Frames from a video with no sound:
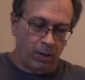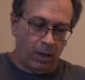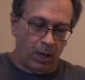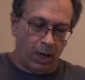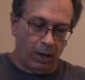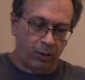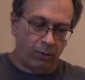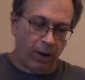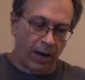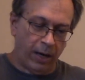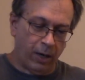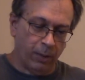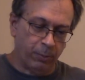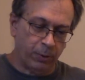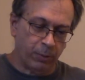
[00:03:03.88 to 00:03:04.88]
I'll crank
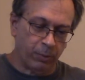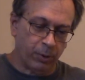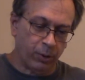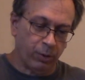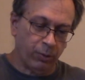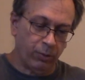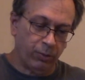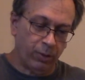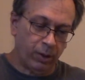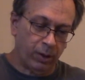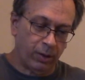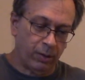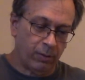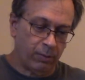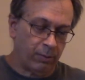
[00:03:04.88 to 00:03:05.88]
up some tunes
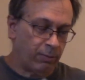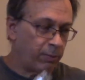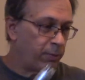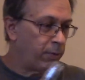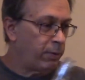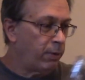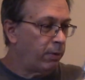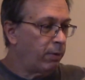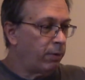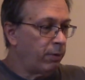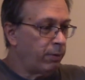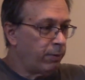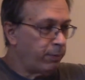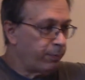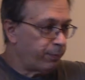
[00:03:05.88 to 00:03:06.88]

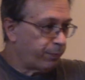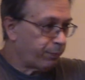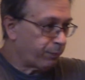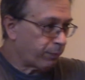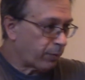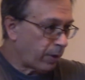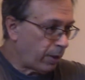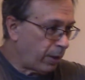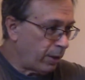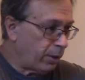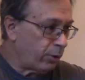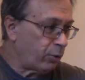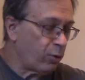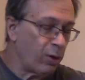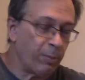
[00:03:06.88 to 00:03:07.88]
and
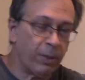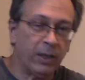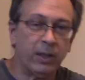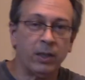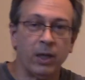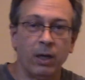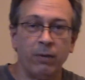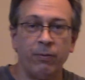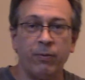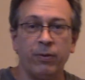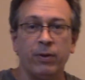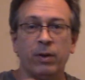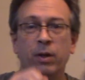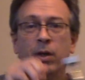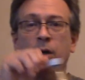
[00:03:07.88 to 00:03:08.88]
enjoy myself
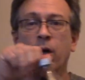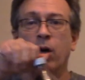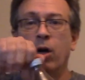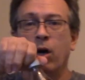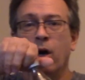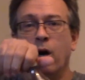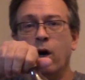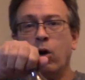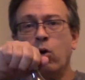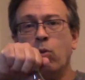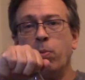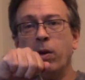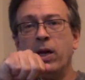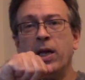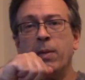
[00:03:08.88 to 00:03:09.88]
a
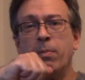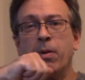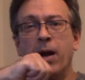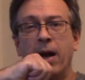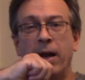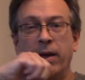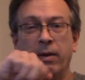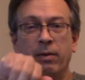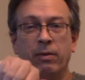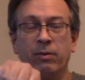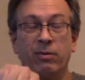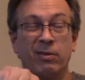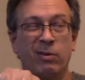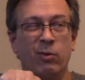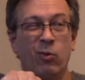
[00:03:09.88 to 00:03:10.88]
Cuba Libre
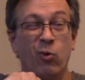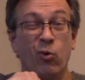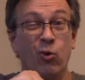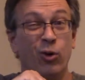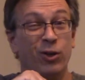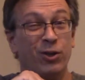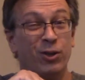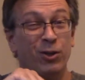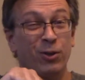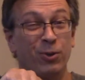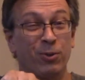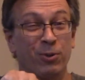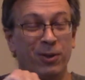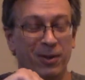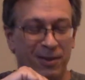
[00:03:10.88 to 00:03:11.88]
or
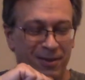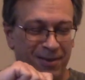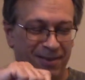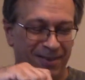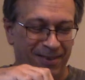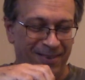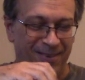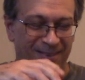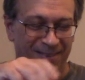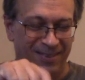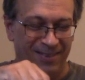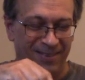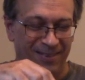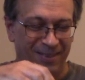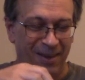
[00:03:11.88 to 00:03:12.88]
two.
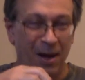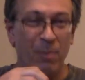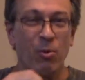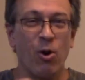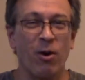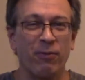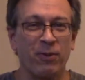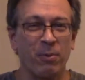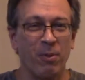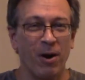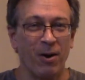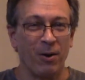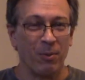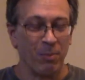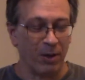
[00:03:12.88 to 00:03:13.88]
I'm off
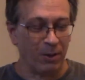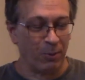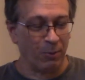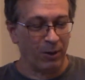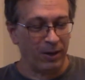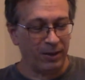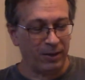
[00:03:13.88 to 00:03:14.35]
tomorrow, by the way.